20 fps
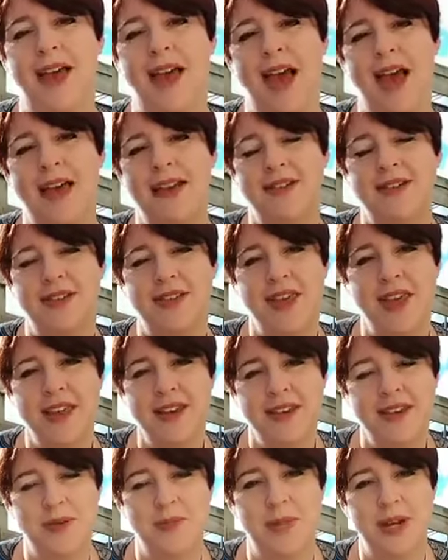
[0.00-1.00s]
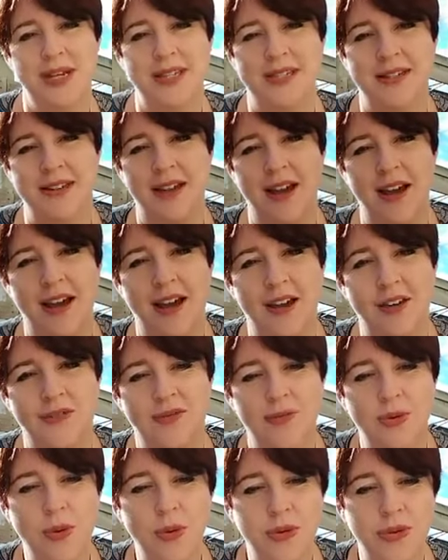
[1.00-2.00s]
and then the best card
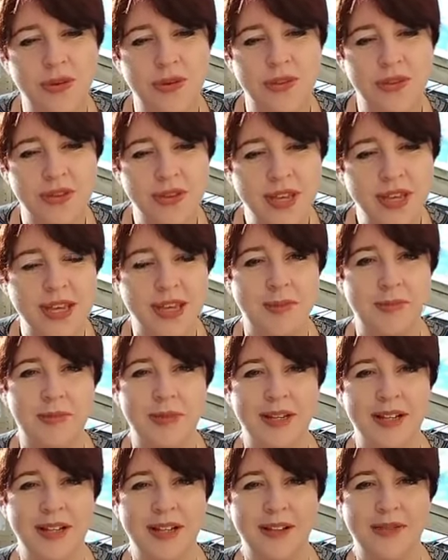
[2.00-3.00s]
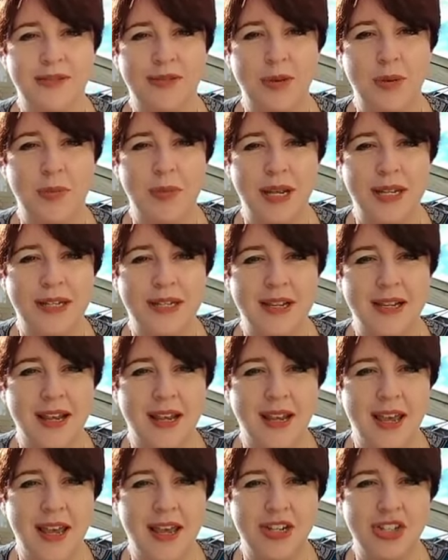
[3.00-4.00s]
for the theme for
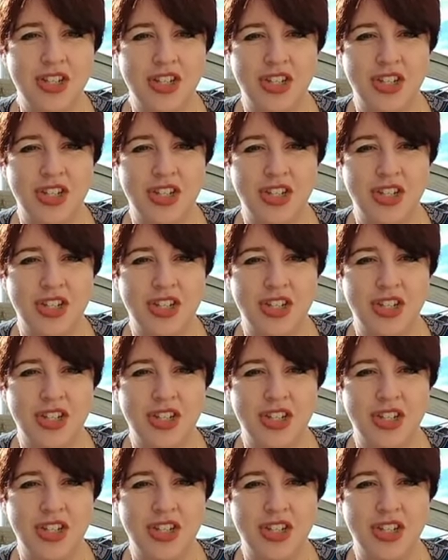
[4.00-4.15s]
Monday and